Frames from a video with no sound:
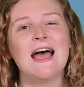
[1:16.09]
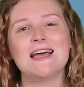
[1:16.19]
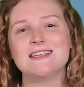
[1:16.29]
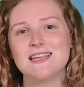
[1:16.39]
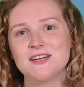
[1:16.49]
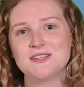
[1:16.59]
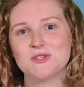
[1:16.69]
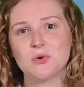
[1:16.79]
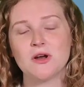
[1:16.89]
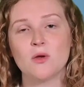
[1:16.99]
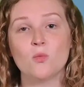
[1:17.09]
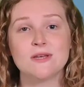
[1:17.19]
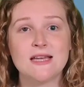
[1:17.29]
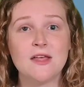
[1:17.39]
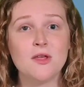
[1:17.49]
a data story would
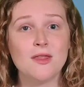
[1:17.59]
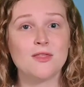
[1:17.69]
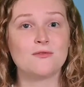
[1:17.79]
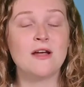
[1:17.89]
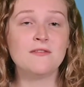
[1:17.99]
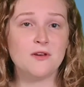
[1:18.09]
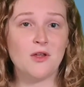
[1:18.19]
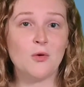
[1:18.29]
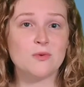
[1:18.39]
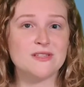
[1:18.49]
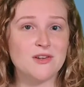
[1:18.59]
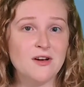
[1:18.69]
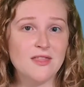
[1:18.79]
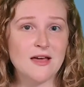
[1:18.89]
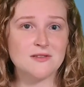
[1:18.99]
tell you that the revenue was
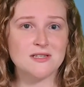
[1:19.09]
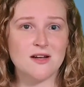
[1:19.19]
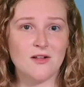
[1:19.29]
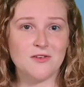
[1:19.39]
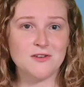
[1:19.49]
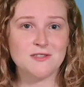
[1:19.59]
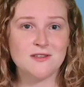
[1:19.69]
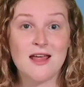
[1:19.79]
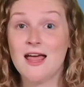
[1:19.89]
$30,000,